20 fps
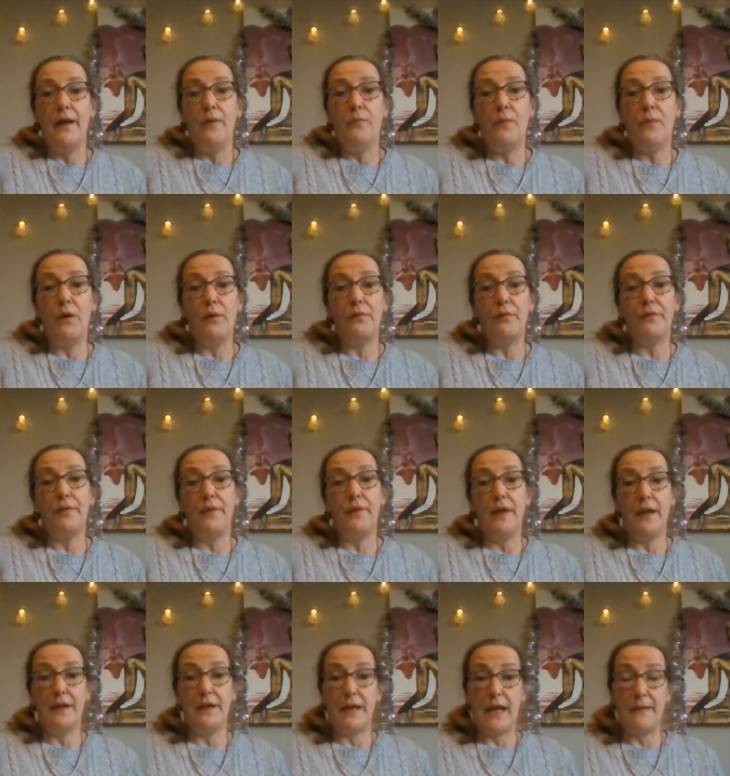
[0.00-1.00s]
wealth,
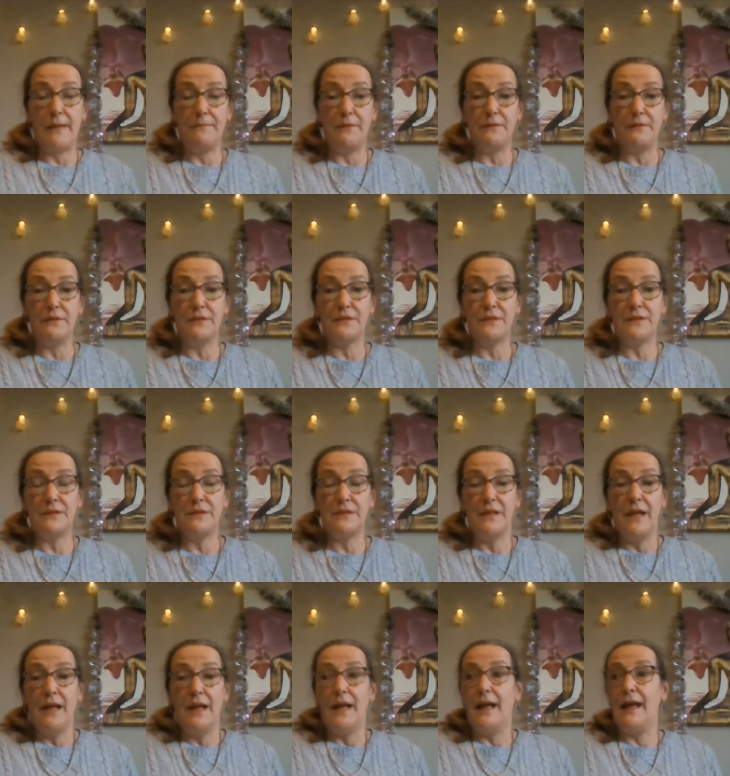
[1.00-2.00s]
and happiness,
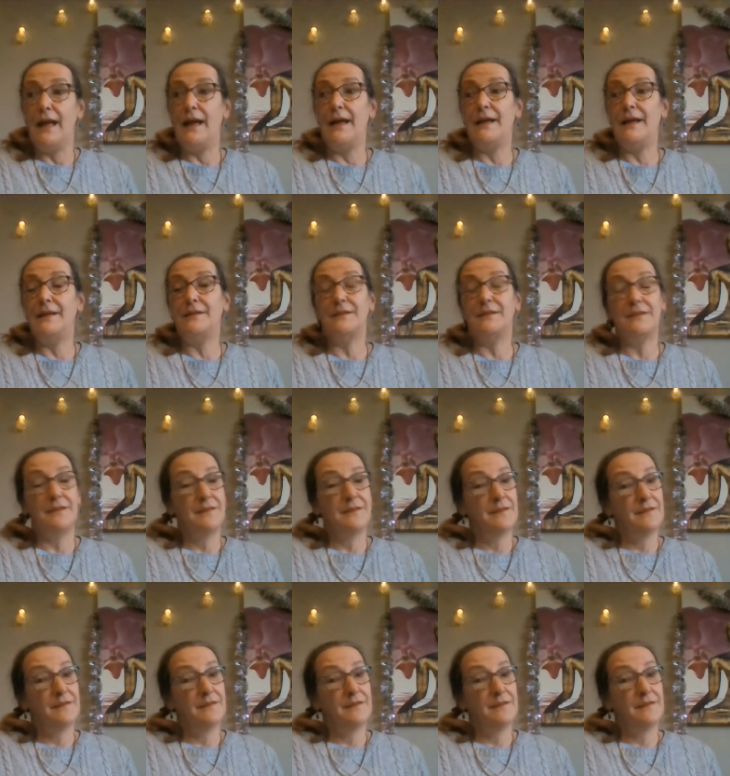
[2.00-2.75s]
and